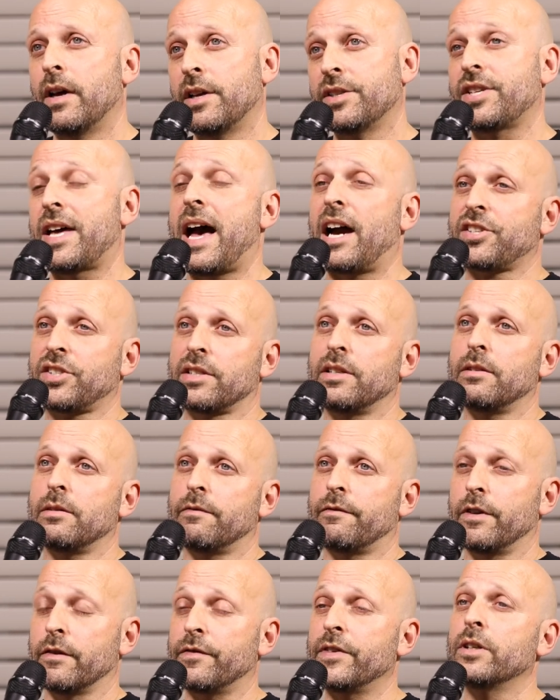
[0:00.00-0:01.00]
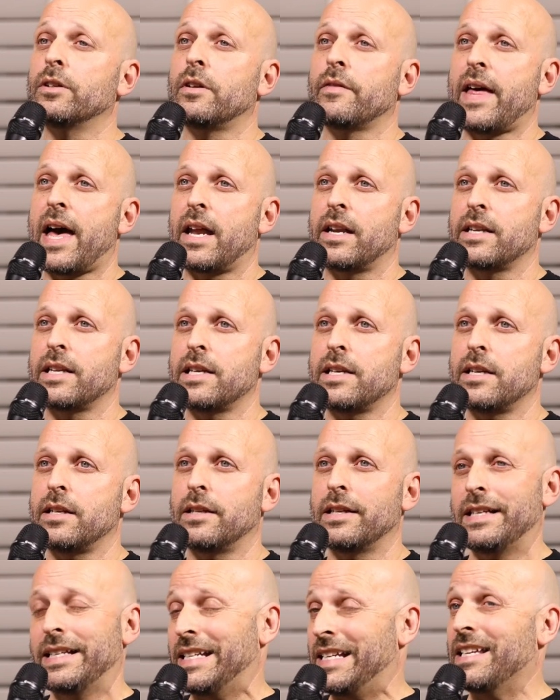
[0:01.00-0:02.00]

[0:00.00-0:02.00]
to actually fulfill that need